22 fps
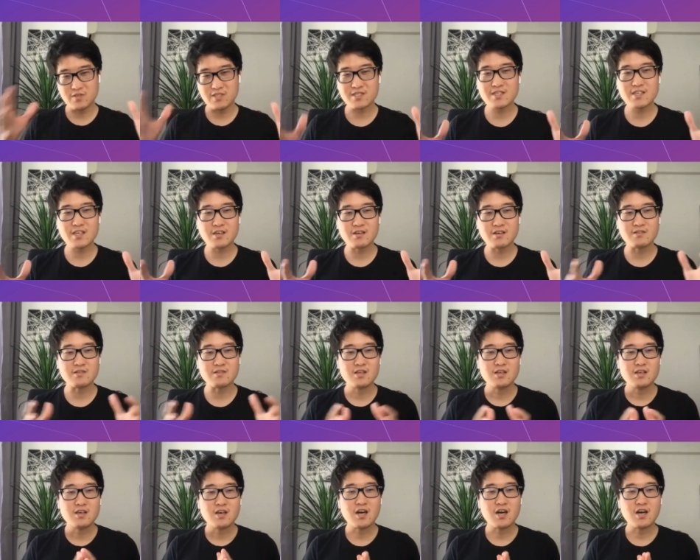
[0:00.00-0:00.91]
as we scaled,
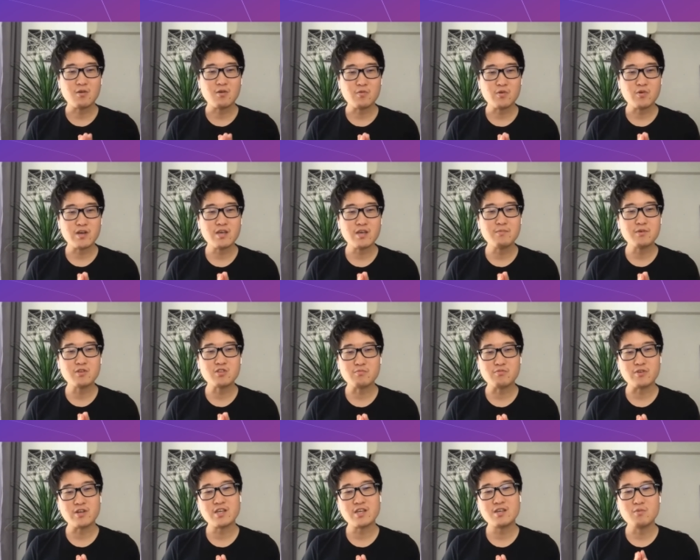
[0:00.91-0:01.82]
we were able
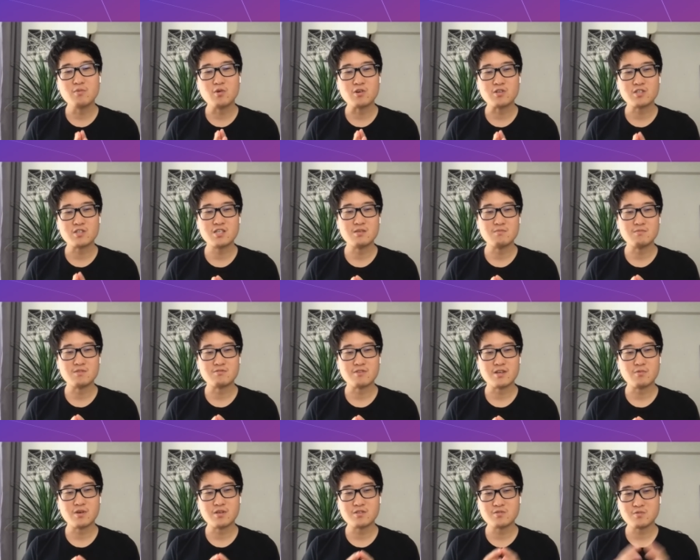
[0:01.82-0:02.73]
to bring in more teams,
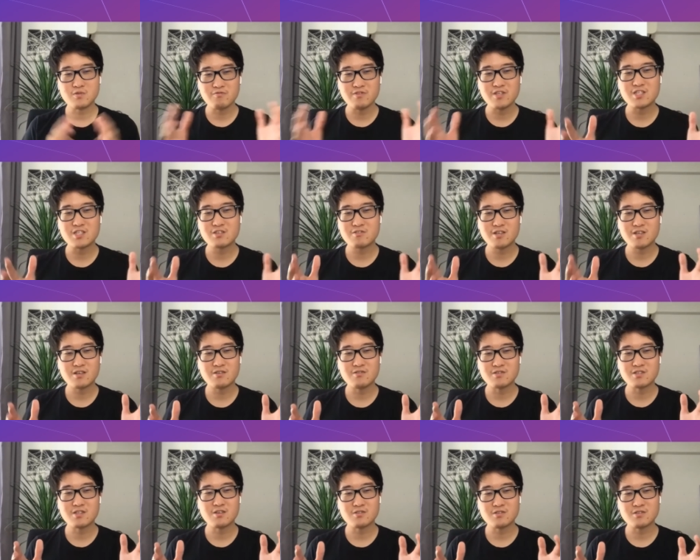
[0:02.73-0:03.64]
right? Once we reached
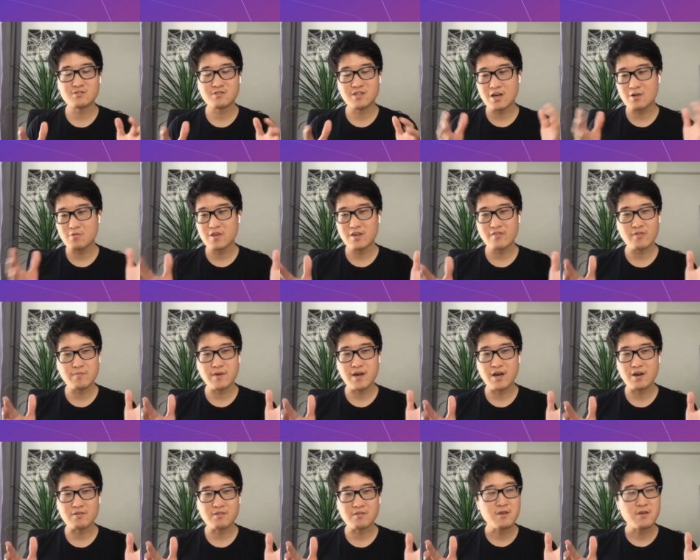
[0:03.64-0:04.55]
critical scale. So now we have
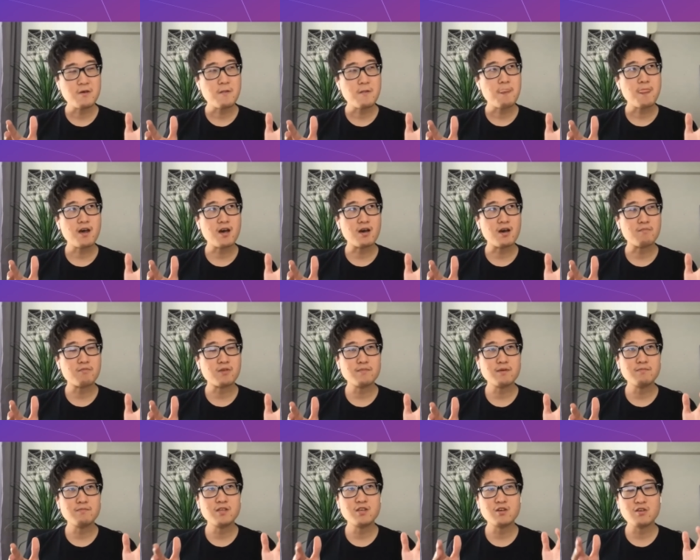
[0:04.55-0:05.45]
about
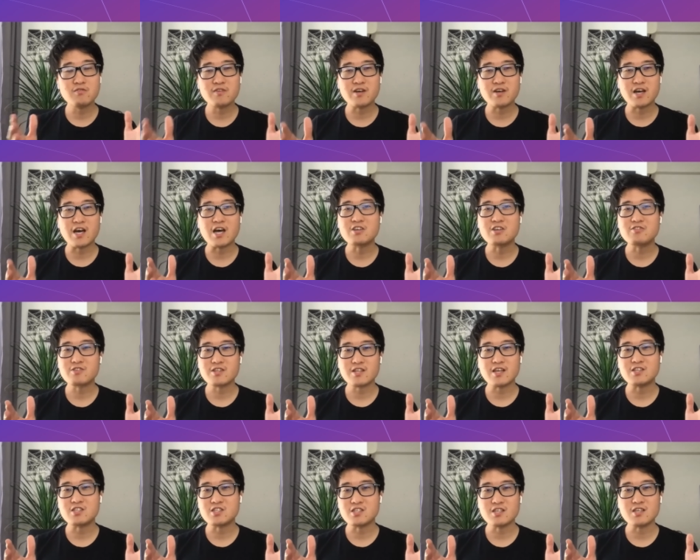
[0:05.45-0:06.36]
probably over
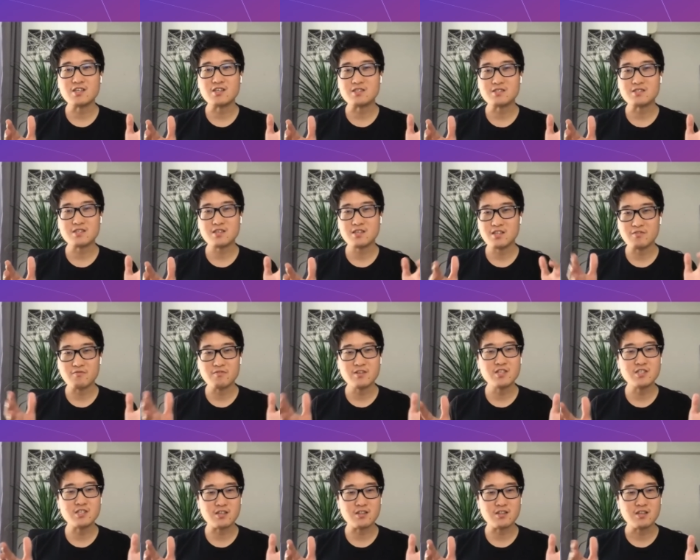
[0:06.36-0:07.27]
100 engineers in the
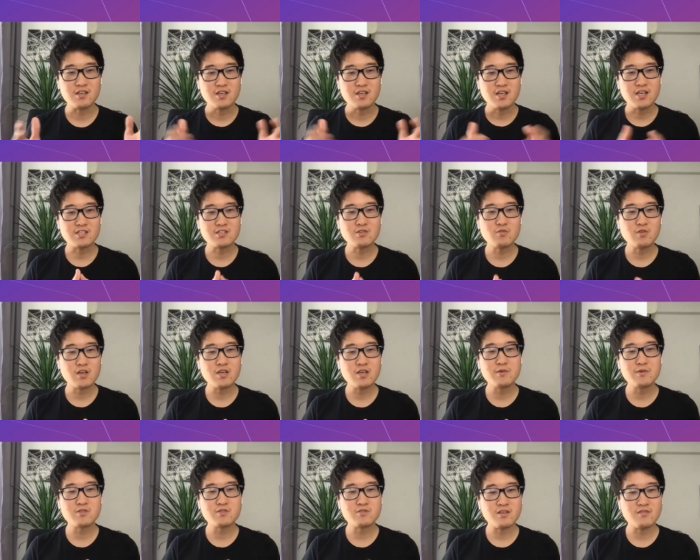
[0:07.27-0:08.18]
region. And so we're
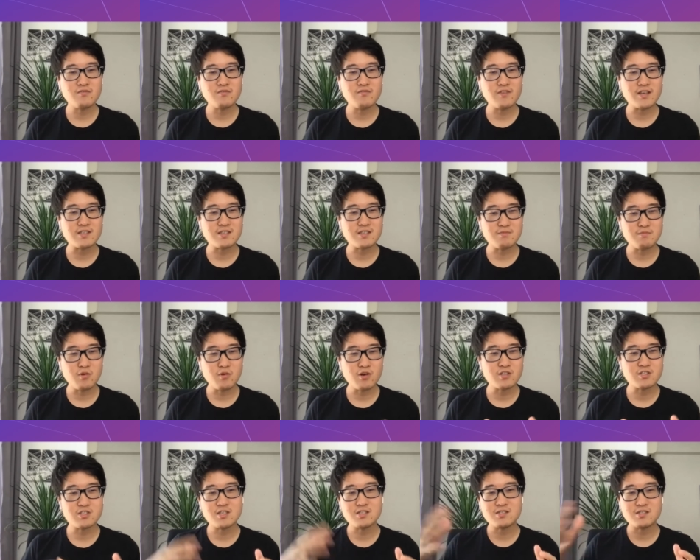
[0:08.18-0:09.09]
able to invest in
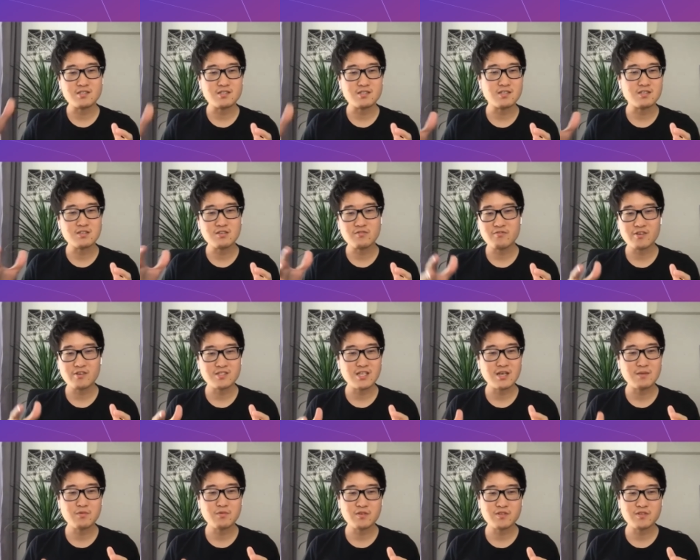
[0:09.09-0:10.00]
more adjacencies. So for
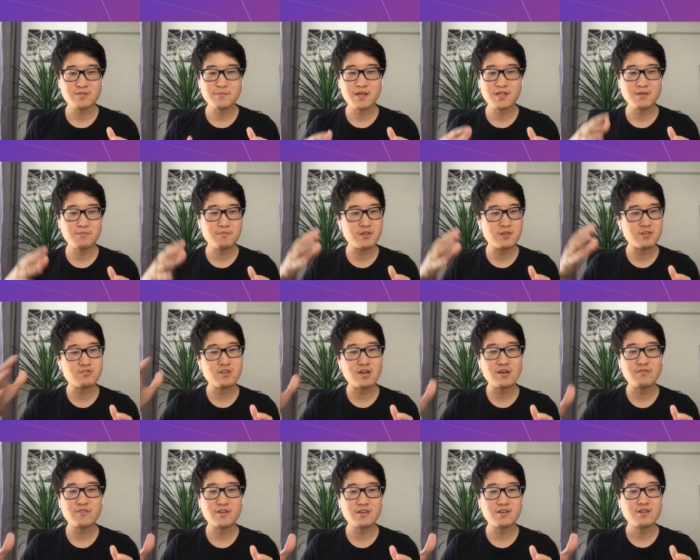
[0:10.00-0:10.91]
example, we spun up a
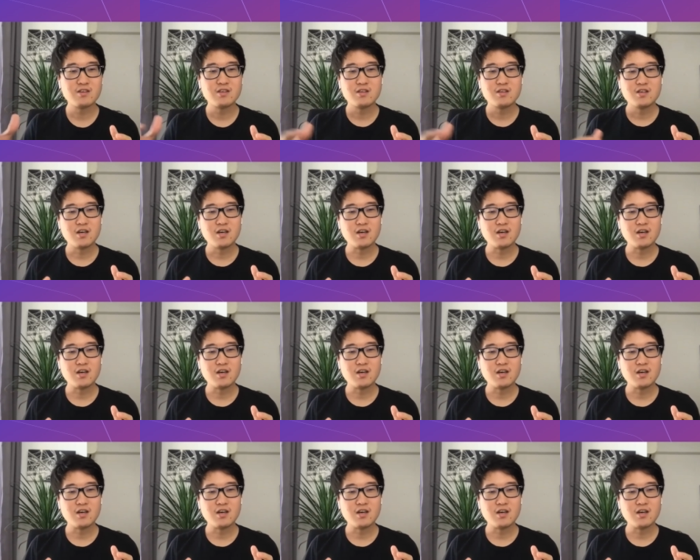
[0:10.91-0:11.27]
traffic